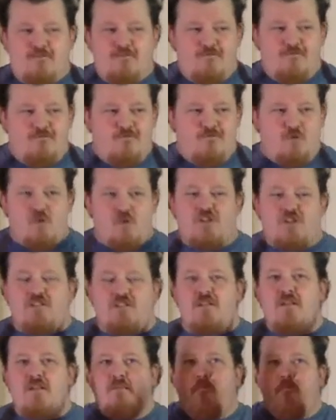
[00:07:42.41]

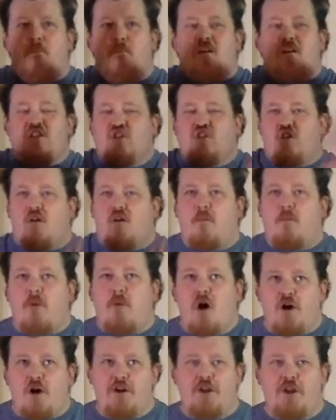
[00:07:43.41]
force mustard
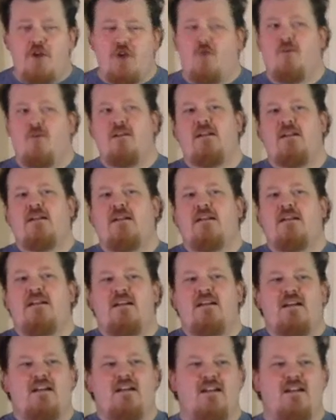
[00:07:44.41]
upon you.
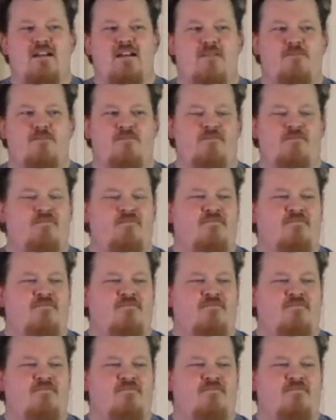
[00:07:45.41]
And